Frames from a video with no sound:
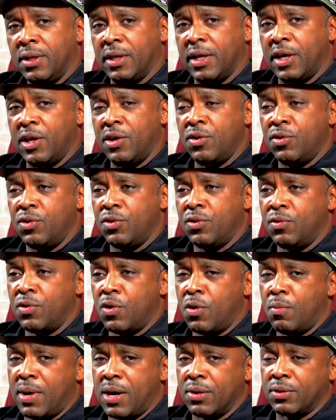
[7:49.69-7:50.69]
And you
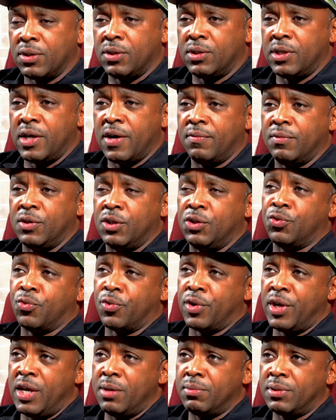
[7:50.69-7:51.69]
know about the
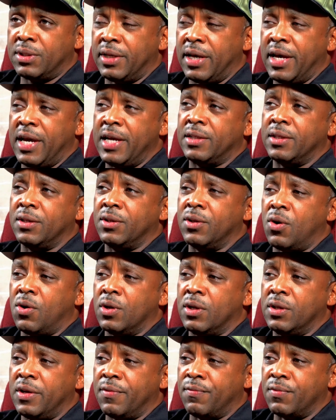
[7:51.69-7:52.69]
dream states and all
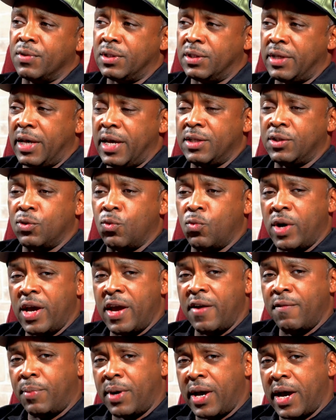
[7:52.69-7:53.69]
the different states and
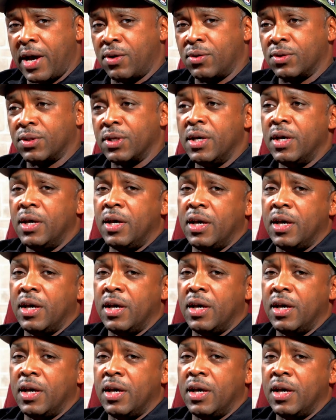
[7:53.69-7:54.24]
wave patterns.